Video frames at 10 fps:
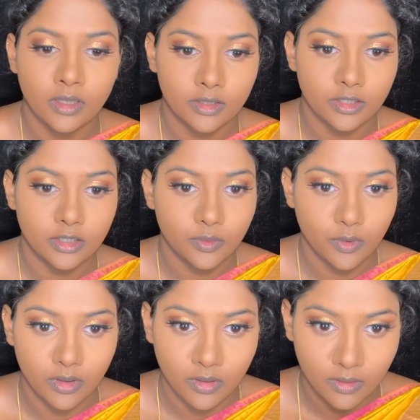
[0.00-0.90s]
Just
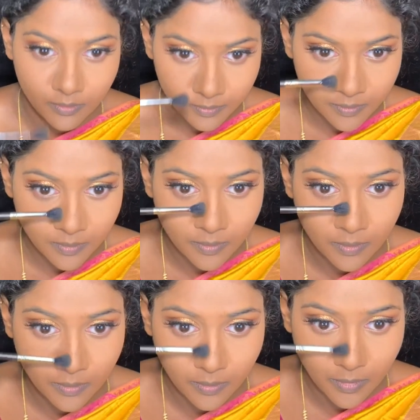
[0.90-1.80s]
wanna
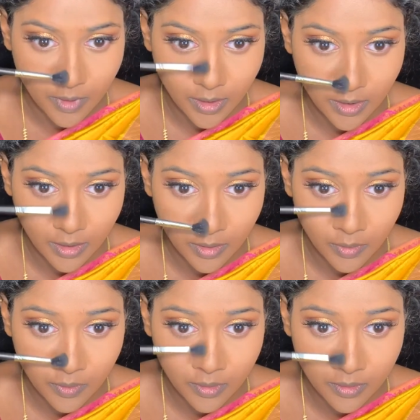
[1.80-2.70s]
make it look